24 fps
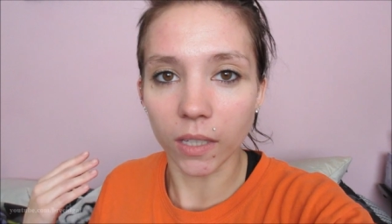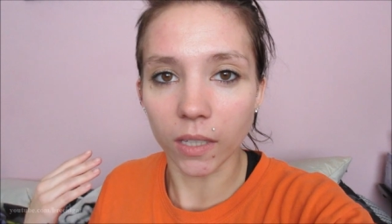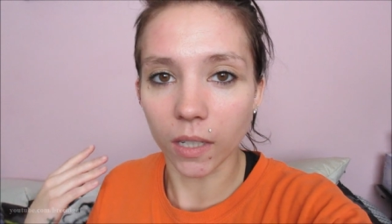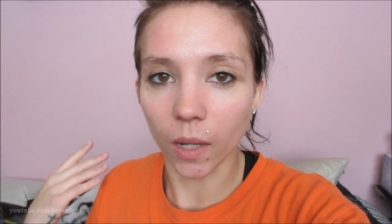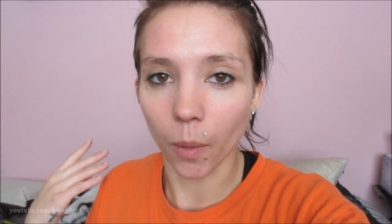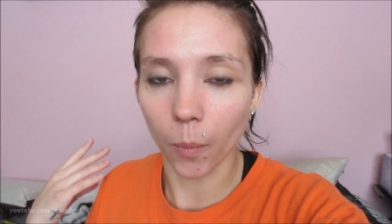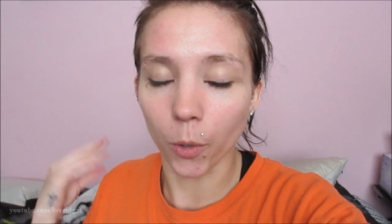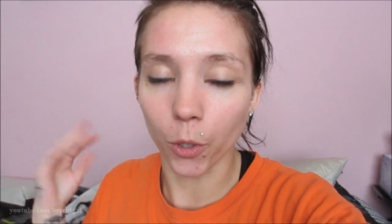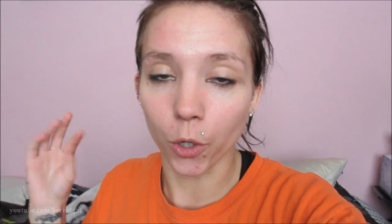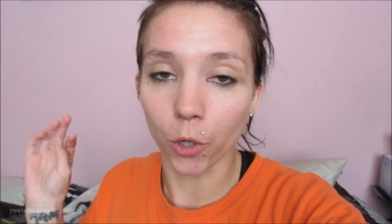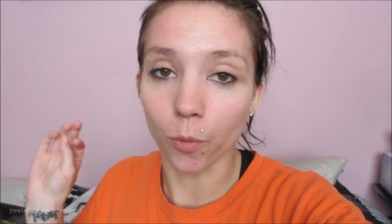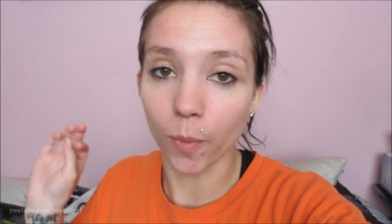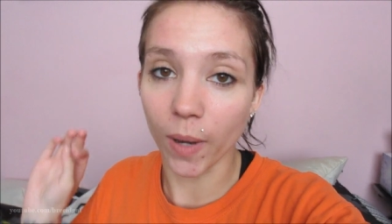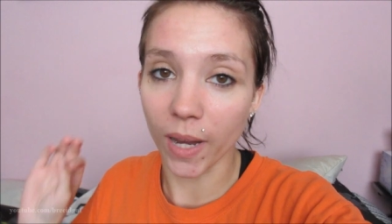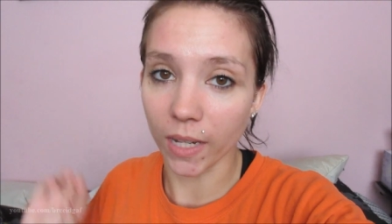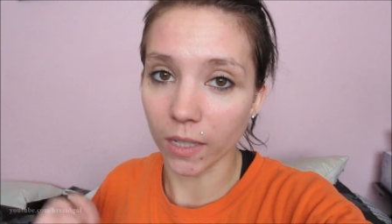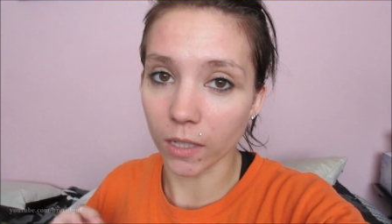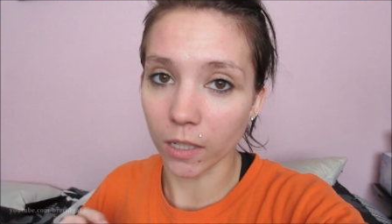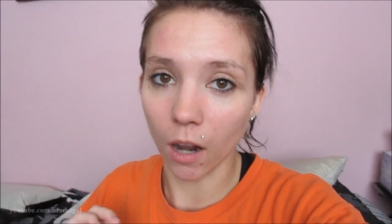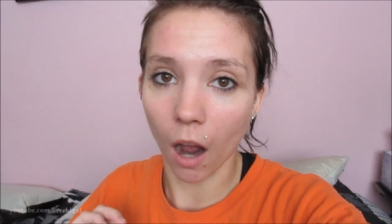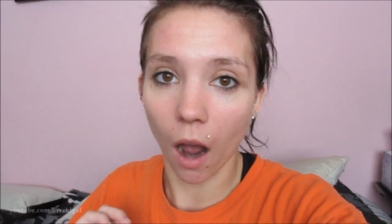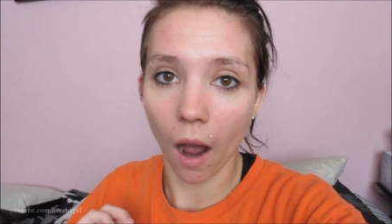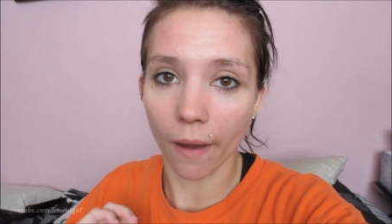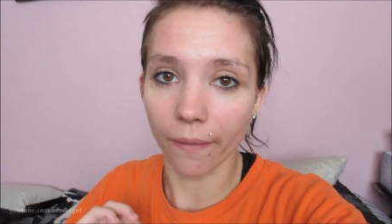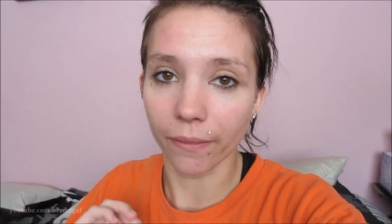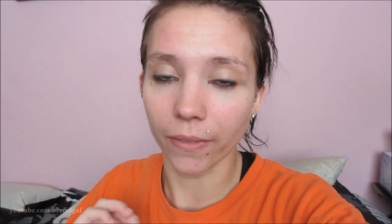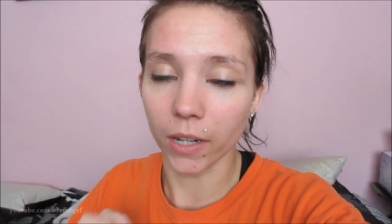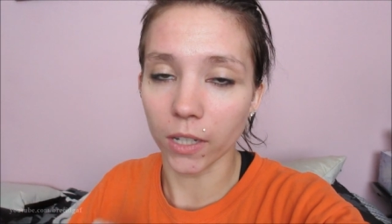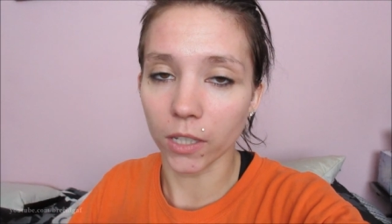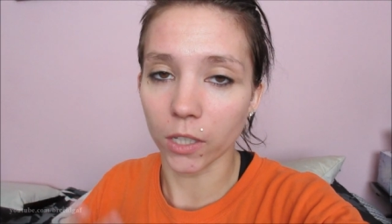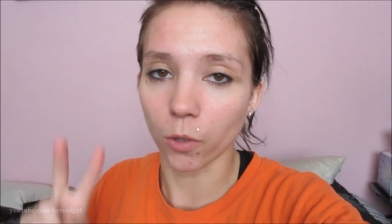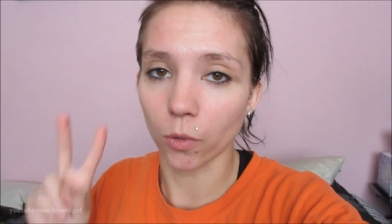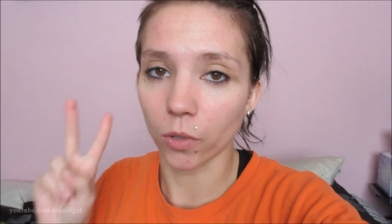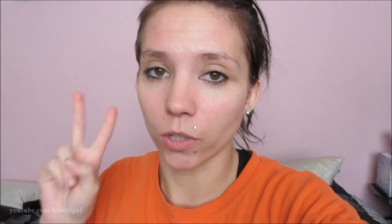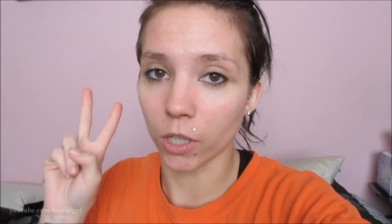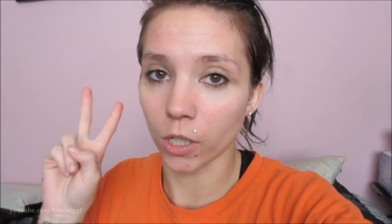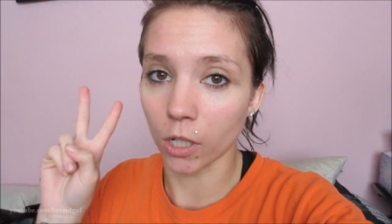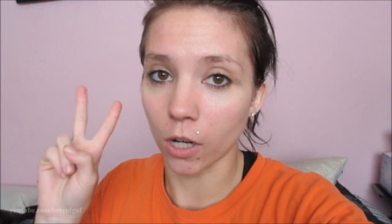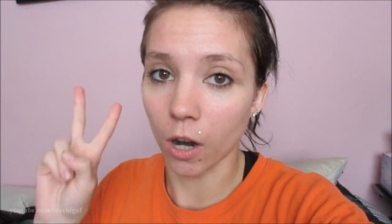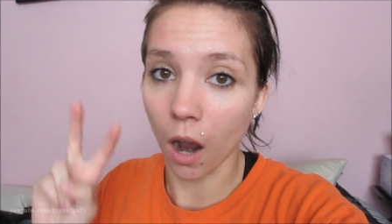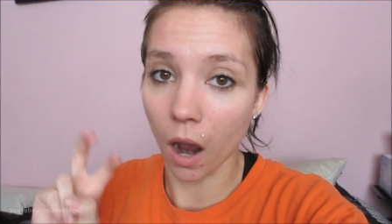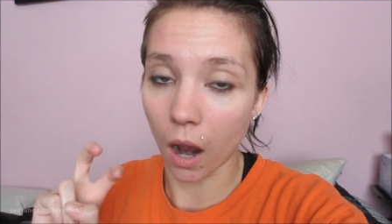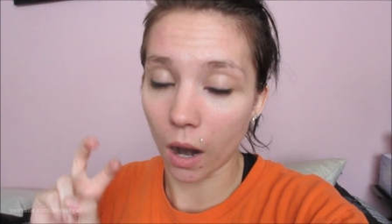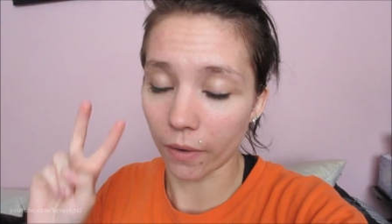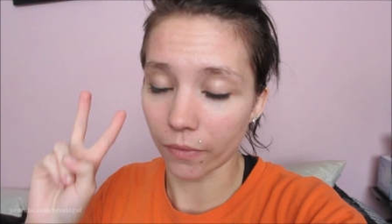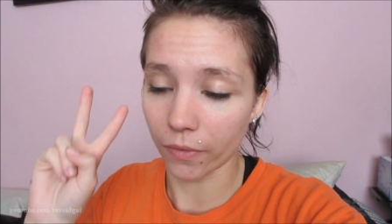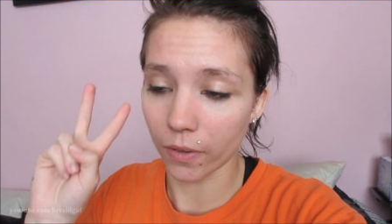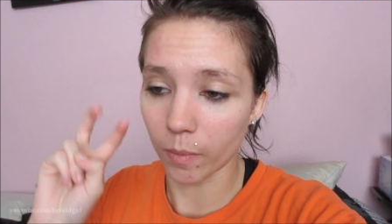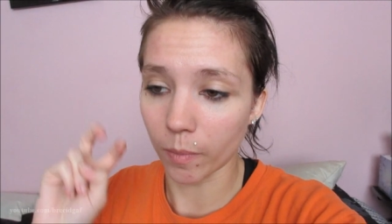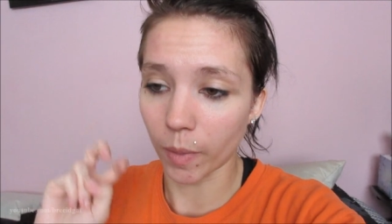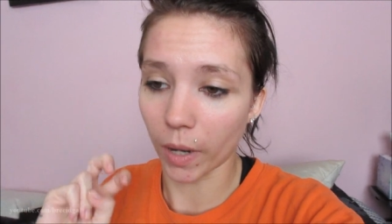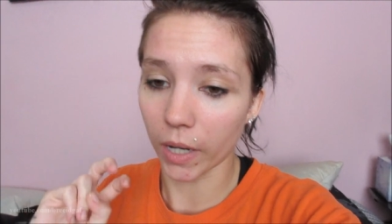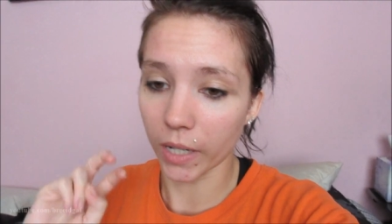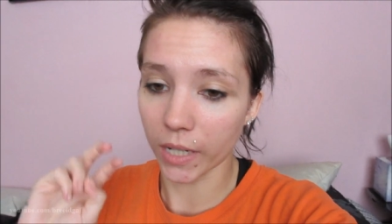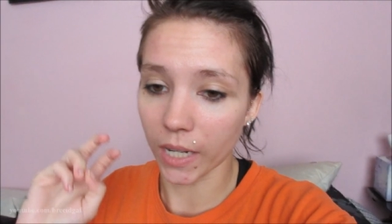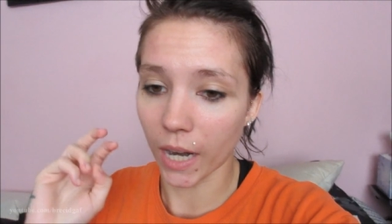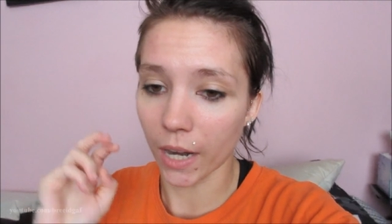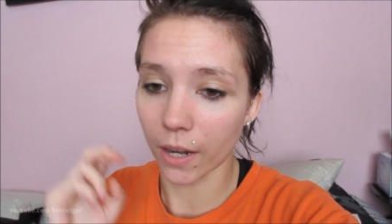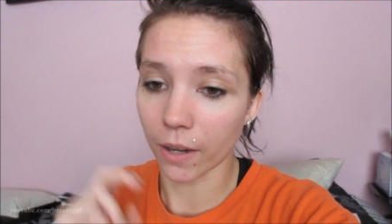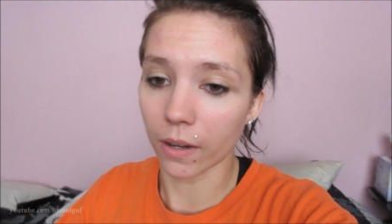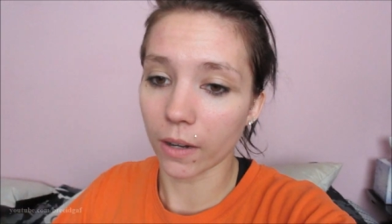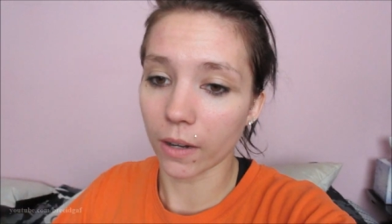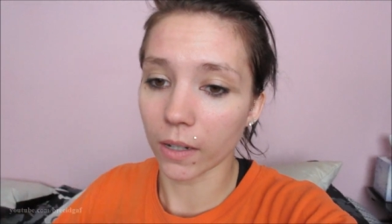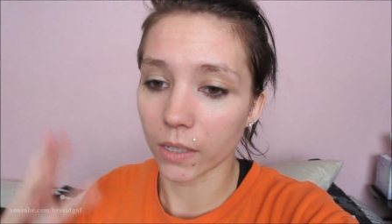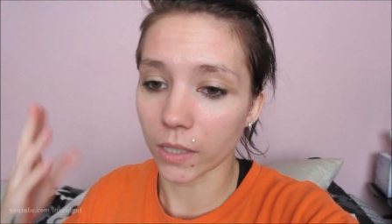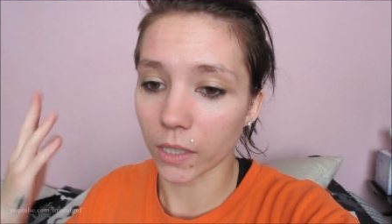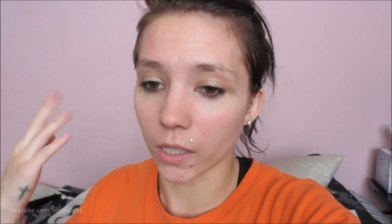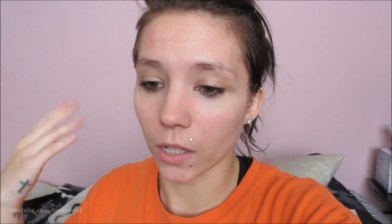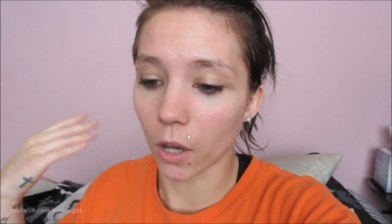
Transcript: is someone who makes coffee, so it's a coffee bartender.